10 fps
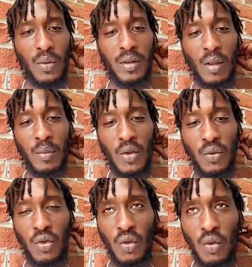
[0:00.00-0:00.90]
What's up
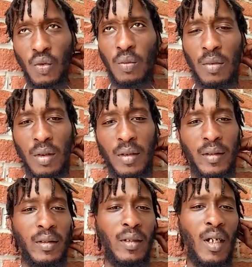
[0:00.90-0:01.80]
YouTube?
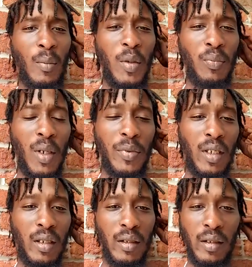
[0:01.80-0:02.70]
I'm a
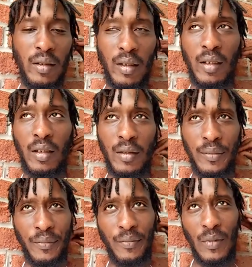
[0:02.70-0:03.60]
propagator here
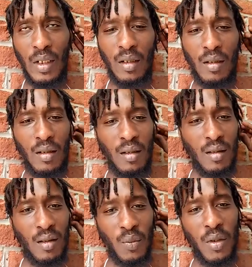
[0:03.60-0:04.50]
again.
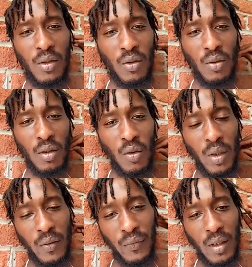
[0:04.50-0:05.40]
Just wanted to do a
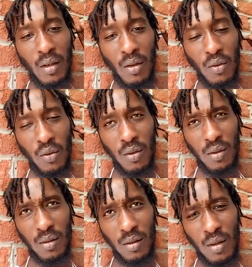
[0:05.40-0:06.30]
quick video
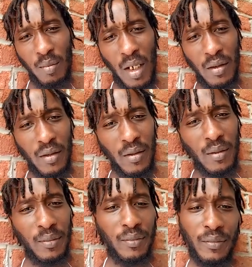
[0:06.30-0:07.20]
about
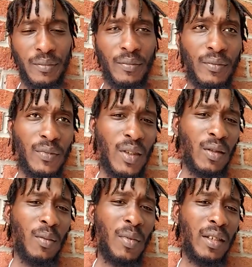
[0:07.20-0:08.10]
uh,
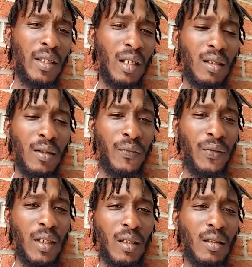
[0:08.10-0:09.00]
the Mandela
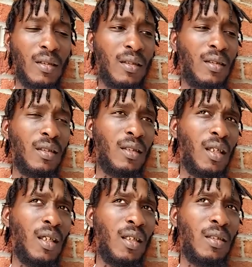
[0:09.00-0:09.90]
effect
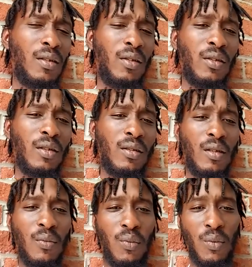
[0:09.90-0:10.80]
and
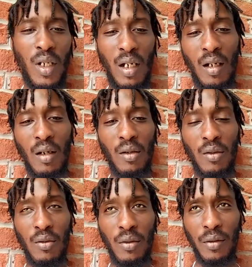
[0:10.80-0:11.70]
the what I
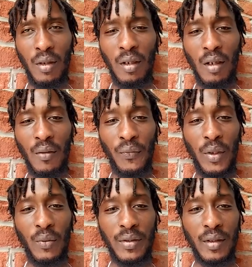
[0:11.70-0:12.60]
call the love
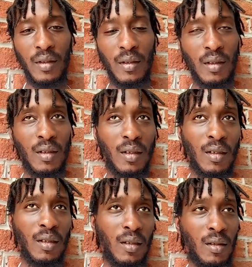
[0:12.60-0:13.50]
frequency.
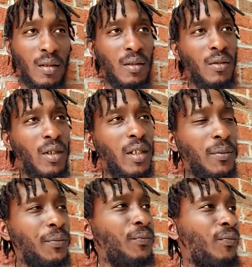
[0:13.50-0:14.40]
Alright.